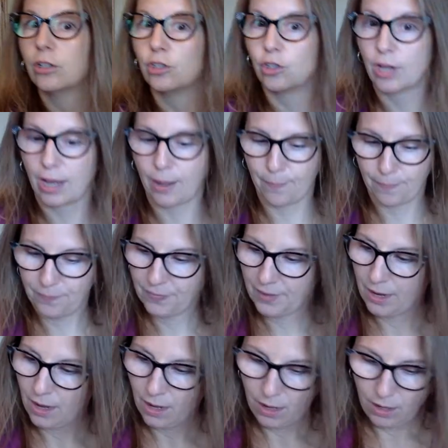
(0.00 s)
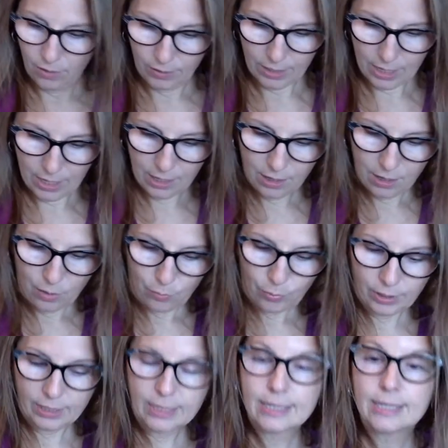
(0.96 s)
Good job. Okay,
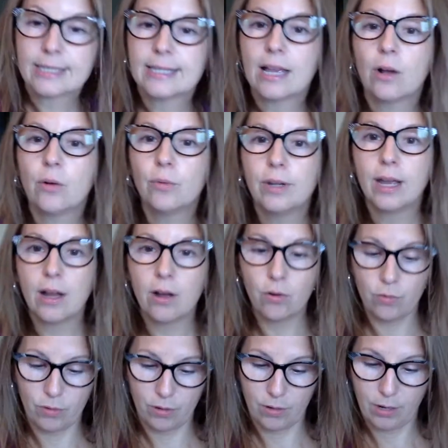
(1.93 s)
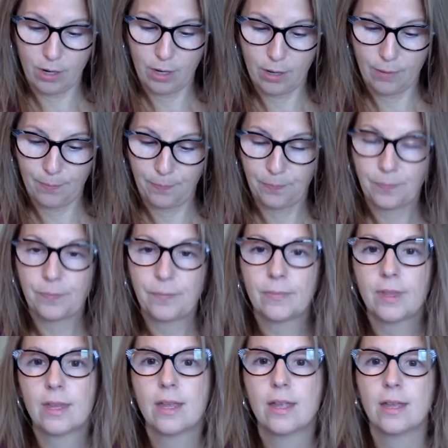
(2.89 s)
we're going to sound out um,
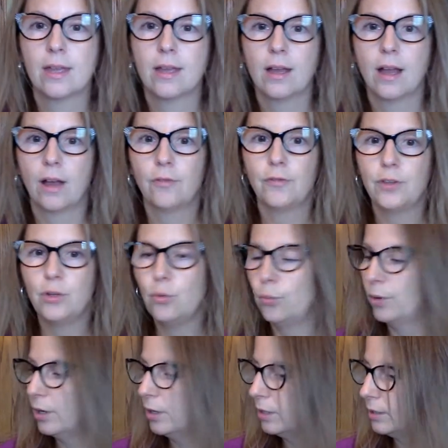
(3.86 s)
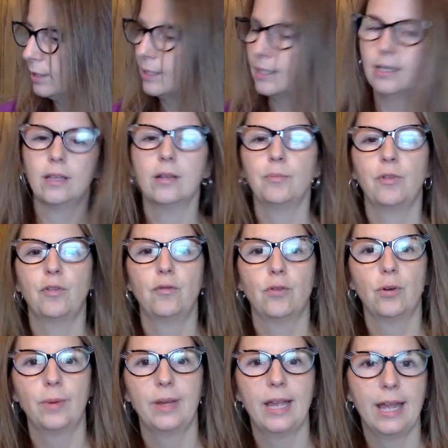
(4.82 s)
a few words
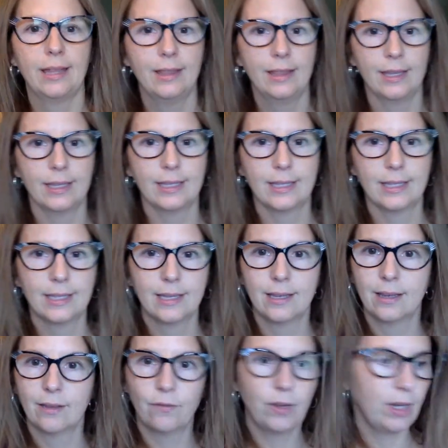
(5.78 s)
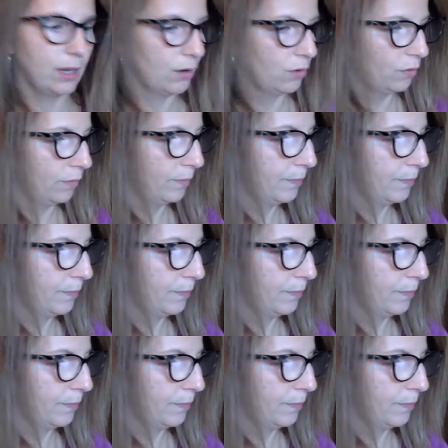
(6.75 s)
before we end this video.